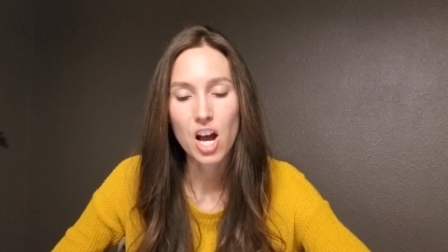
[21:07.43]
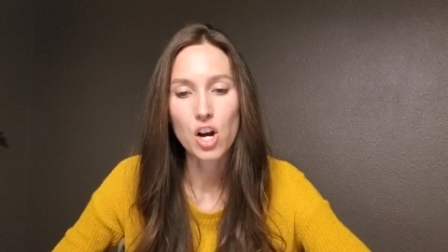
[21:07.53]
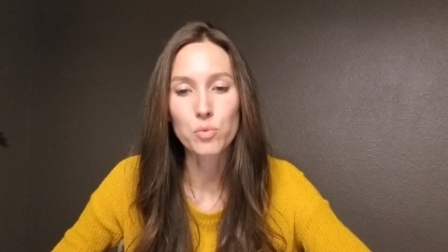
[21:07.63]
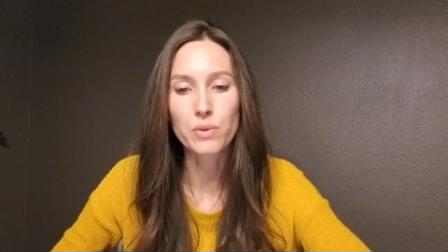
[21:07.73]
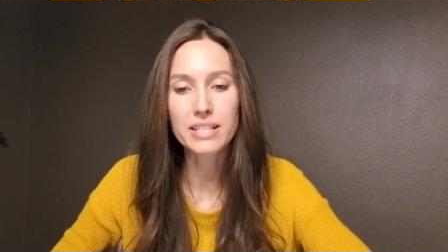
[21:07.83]

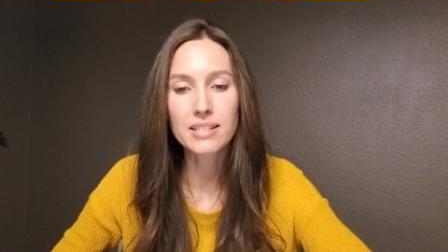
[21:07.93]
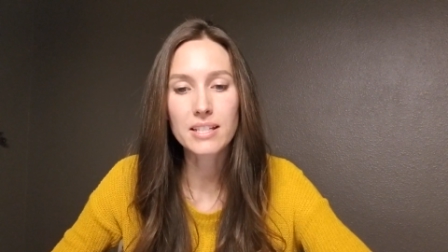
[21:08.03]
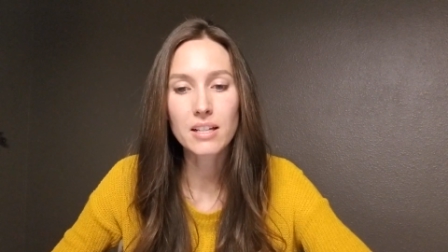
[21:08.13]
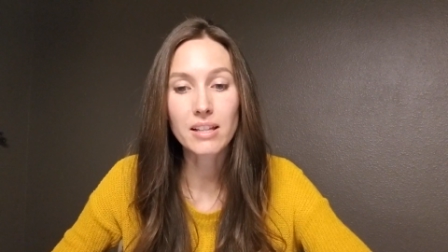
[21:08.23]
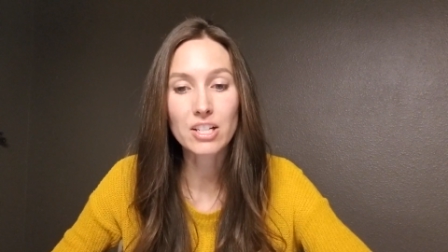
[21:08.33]
A
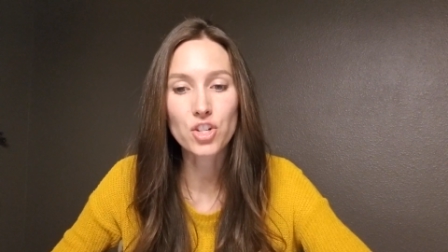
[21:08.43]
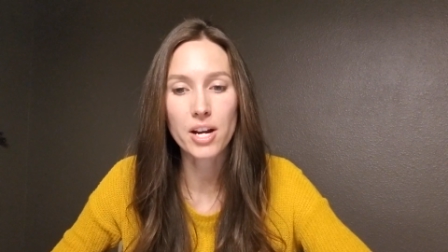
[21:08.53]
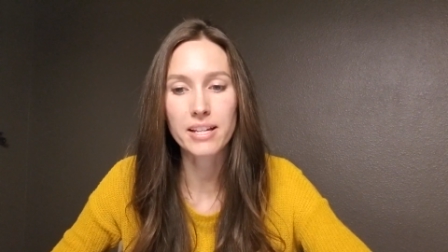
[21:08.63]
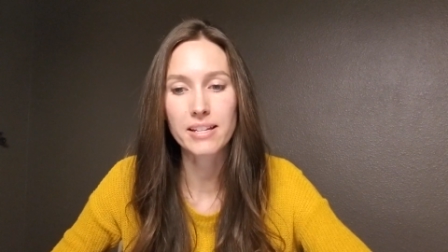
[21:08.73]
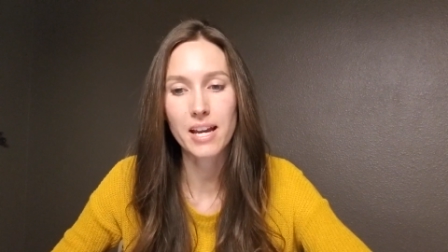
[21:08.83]
recent
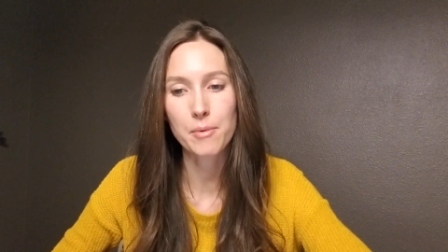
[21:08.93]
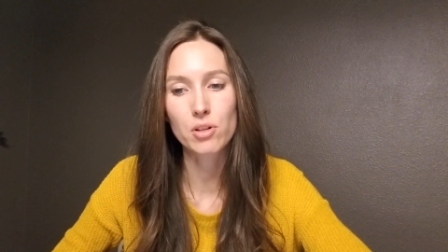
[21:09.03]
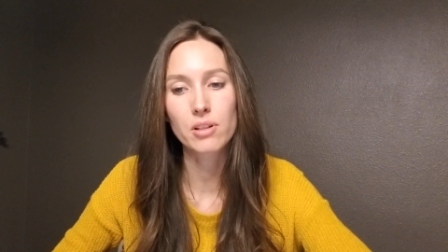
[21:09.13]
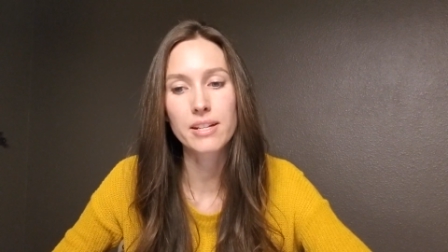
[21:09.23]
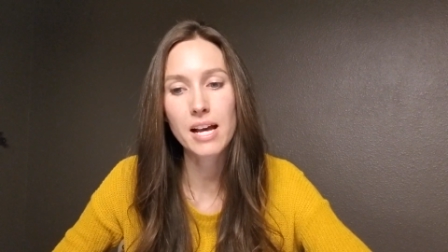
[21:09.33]
electronic and
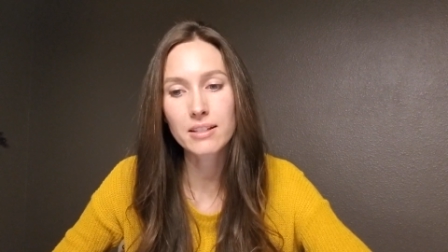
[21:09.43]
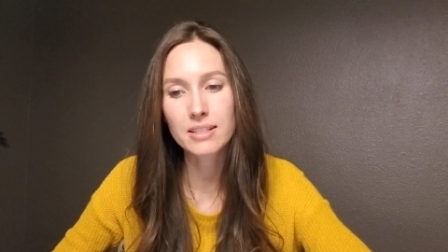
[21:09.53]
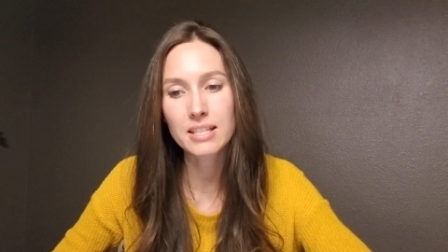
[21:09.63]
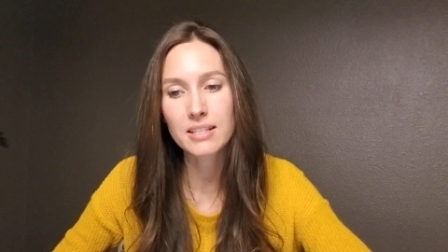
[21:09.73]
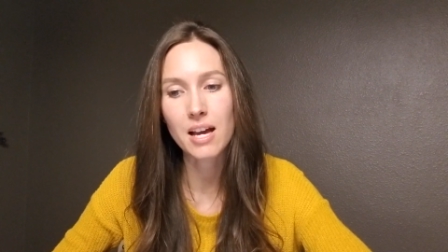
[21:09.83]
chemical
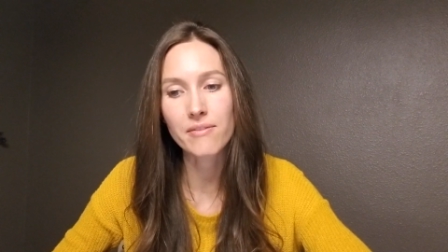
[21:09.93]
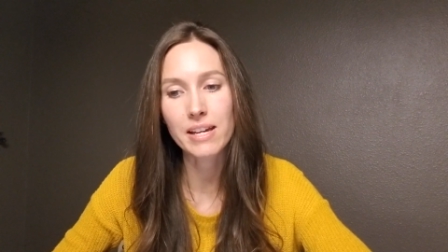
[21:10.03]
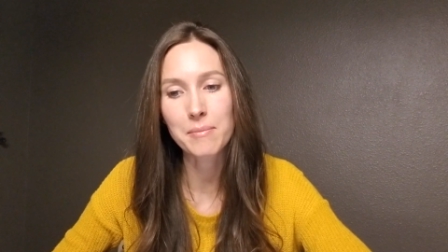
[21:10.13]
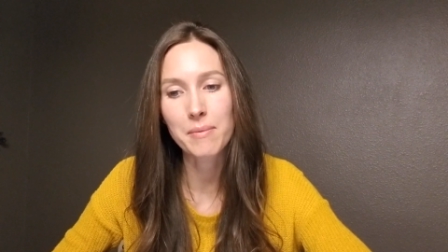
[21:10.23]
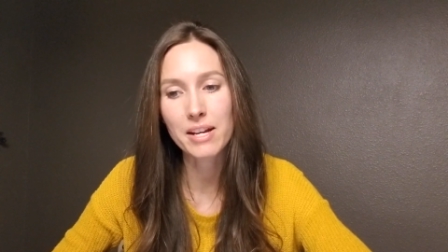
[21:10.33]
analysis of
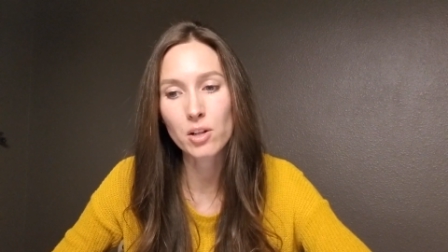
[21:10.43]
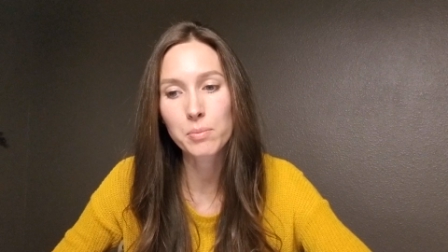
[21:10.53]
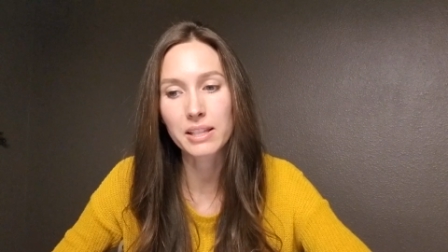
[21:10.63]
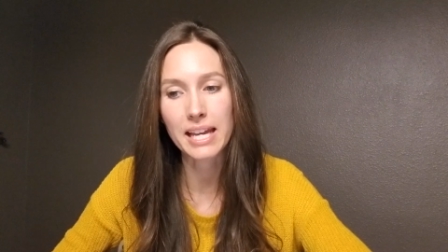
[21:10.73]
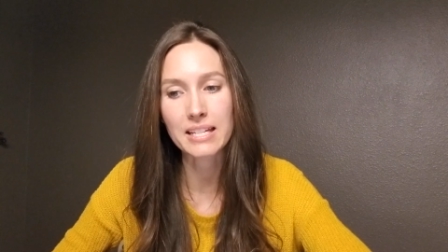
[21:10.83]
a metal
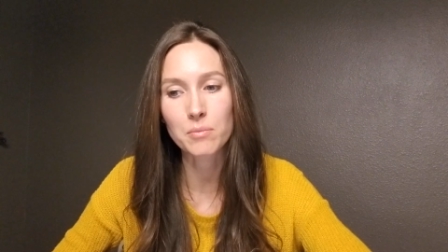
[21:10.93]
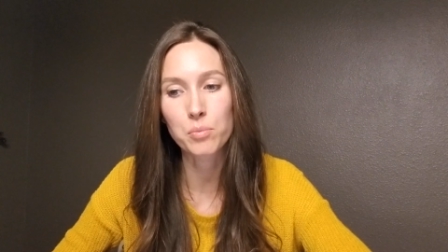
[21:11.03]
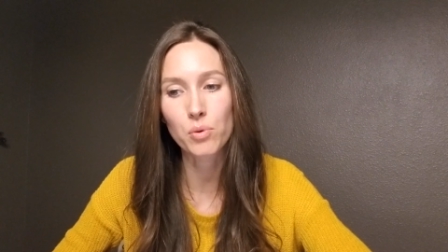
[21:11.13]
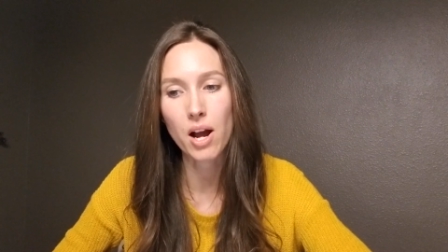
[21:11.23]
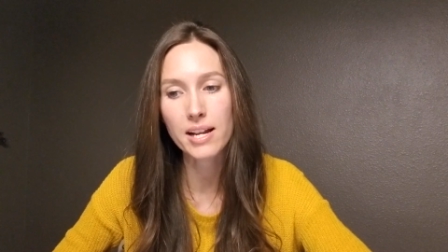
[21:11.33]
plate
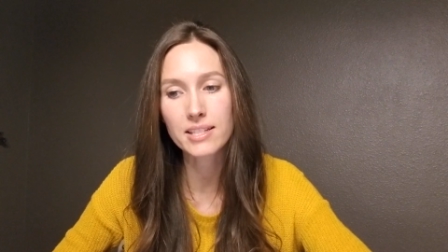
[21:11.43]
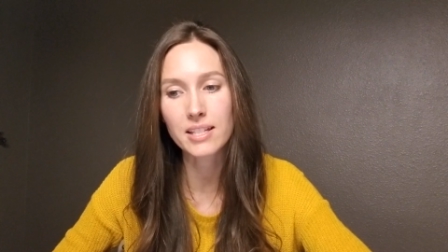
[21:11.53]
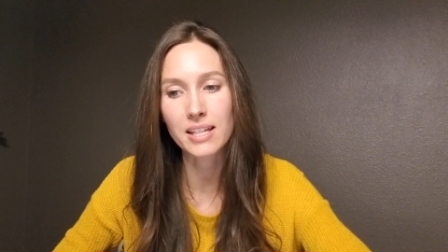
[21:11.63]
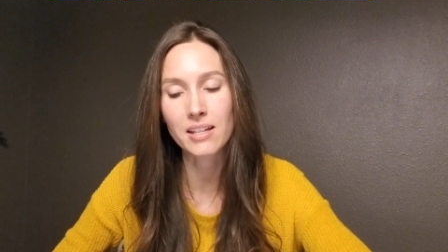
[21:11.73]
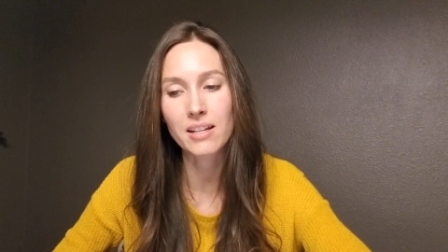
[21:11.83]
brought
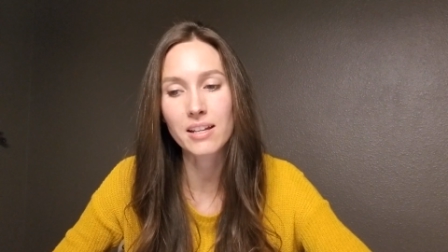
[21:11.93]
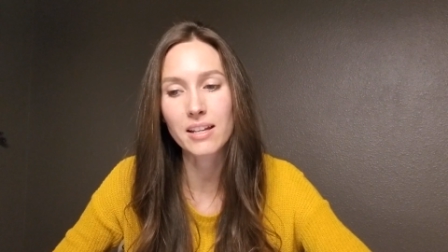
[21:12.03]
in